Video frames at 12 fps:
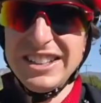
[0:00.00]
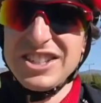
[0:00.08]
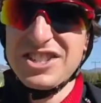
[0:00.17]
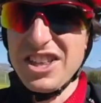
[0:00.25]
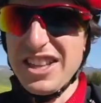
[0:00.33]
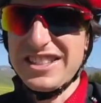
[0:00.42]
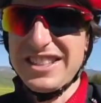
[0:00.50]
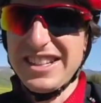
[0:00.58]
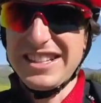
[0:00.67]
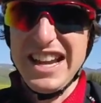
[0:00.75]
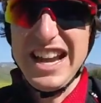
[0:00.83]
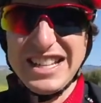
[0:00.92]
So this is the
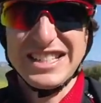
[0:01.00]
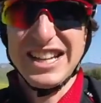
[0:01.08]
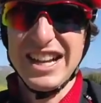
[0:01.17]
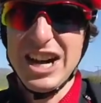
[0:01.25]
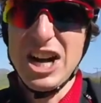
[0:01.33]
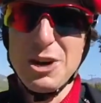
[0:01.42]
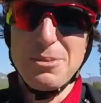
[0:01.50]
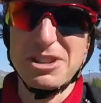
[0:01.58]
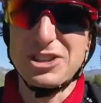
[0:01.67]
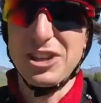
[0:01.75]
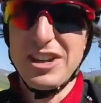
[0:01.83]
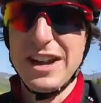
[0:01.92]
test. I hope it's
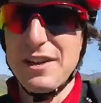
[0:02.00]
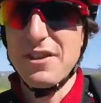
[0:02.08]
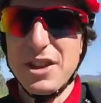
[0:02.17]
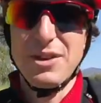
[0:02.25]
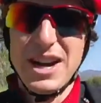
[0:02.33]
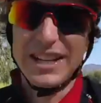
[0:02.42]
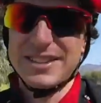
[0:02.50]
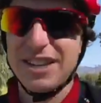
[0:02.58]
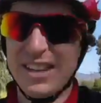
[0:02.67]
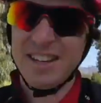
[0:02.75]
good enough, otherwise